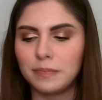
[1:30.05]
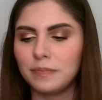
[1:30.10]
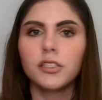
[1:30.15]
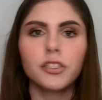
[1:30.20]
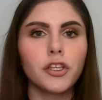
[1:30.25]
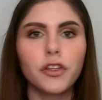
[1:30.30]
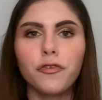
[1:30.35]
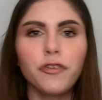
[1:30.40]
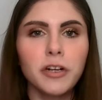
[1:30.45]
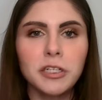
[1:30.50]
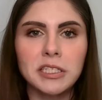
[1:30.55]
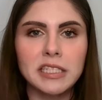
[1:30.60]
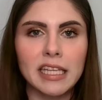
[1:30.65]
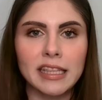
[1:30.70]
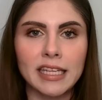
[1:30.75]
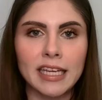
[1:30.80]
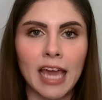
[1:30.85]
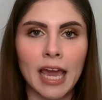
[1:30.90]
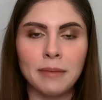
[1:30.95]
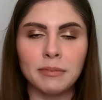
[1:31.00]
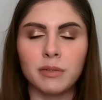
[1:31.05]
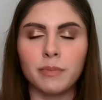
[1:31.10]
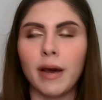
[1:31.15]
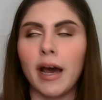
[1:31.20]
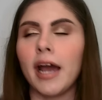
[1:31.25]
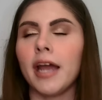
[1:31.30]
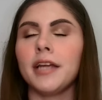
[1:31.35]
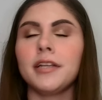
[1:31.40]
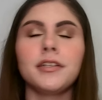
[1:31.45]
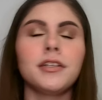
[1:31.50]
So the first thing that came to
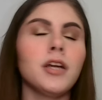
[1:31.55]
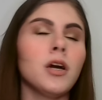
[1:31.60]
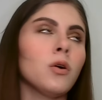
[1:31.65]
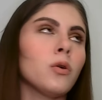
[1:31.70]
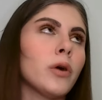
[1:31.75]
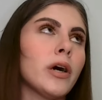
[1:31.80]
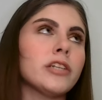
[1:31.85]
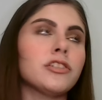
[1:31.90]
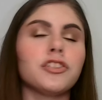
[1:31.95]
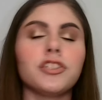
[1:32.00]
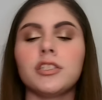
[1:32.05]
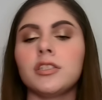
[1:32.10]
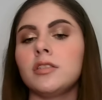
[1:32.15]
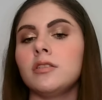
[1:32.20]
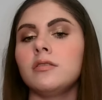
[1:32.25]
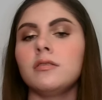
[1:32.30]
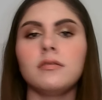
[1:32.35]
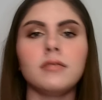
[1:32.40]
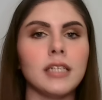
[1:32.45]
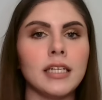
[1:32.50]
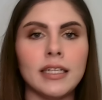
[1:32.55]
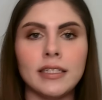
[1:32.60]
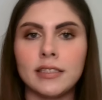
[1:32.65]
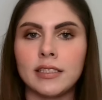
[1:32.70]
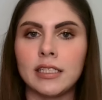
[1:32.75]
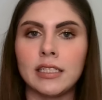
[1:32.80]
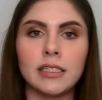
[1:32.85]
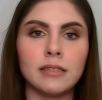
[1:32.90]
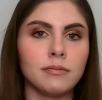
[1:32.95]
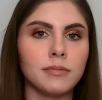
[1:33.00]
mind, no question,
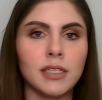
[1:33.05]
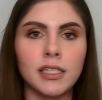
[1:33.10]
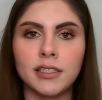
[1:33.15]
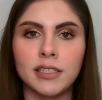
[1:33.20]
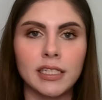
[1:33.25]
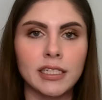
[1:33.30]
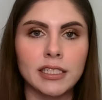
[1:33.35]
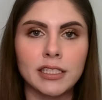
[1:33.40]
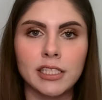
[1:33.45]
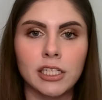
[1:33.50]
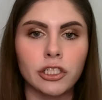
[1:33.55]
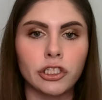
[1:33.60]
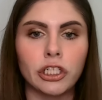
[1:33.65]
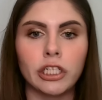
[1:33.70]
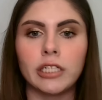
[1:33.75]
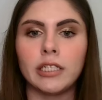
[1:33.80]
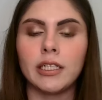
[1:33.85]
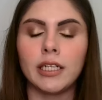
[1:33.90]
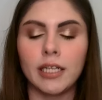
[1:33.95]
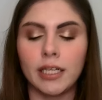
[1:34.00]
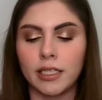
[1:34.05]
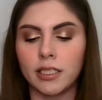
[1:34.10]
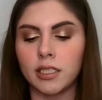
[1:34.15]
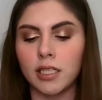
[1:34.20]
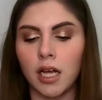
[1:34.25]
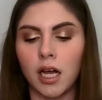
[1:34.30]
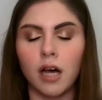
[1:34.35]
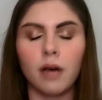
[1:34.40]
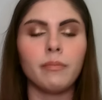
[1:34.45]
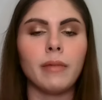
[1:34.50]
easy, easy decision,
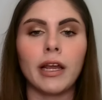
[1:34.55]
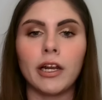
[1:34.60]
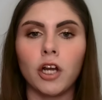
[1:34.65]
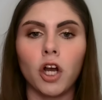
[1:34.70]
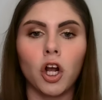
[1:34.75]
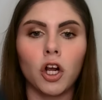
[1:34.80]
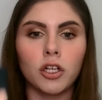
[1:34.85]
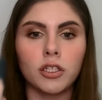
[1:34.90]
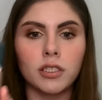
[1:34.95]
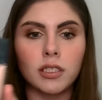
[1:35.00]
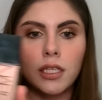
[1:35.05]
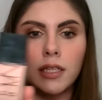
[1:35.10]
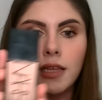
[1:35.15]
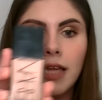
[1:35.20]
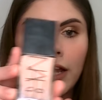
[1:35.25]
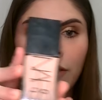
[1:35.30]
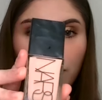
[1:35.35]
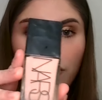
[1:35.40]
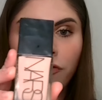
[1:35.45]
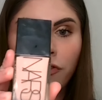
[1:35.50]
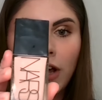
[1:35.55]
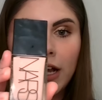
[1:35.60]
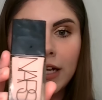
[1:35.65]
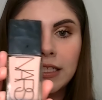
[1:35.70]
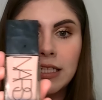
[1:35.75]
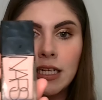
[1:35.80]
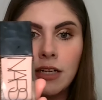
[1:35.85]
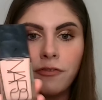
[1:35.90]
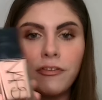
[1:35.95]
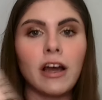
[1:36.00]
is uh, my NARS Light
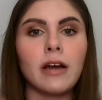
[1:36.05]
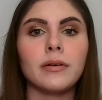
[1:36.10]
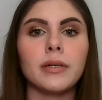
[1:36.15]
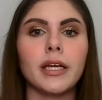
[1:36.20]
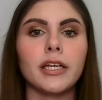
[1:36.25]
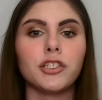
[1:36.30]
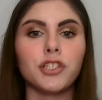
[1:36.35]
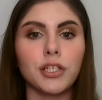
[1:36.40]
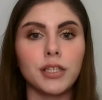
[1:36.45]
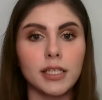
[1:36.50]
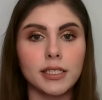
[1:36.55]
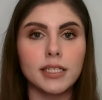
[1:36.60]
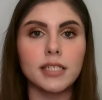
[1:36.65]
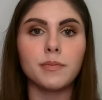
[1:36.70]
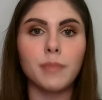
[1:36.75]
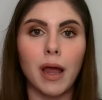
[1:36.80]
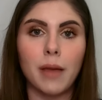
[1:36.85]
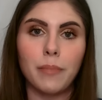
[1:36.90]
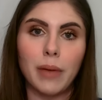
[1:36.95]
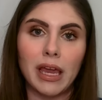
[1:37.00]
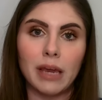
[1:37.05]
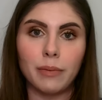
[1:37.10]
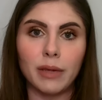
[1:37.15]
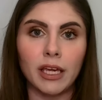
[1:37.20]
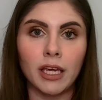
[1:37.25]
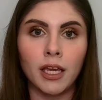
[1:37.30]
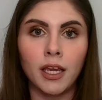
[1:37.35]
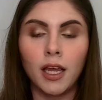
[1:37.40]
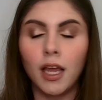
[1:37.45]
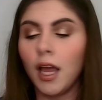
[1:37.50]
Reflecting Foundation. This is my
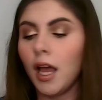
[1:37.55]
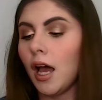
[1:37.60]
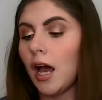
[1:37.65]
baby.